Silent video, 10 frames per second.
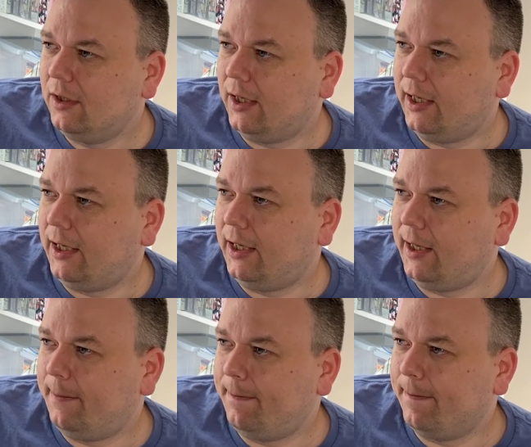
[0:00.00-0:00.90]

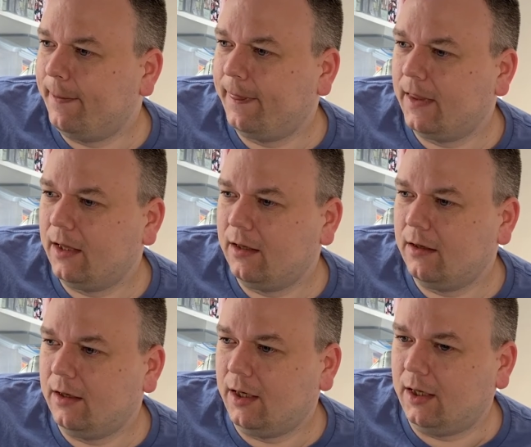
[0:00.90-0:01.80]
and
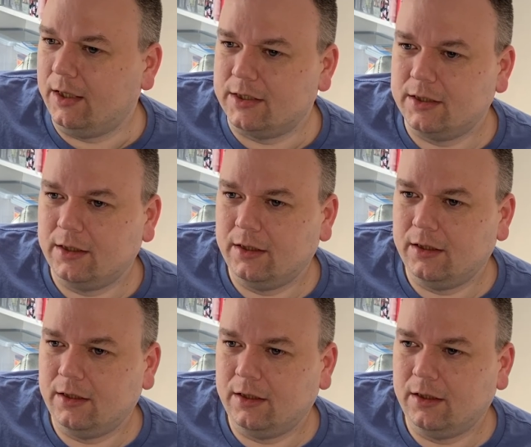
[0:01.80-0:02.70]
it's
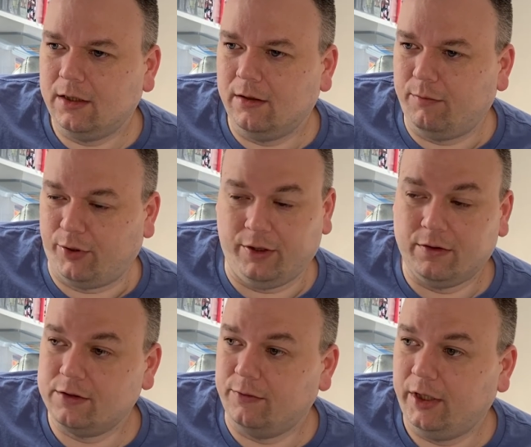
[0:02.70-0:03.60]
pretty
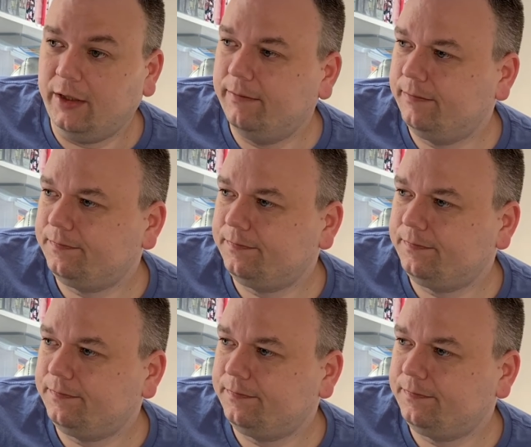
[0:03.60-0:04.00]
awesome, really.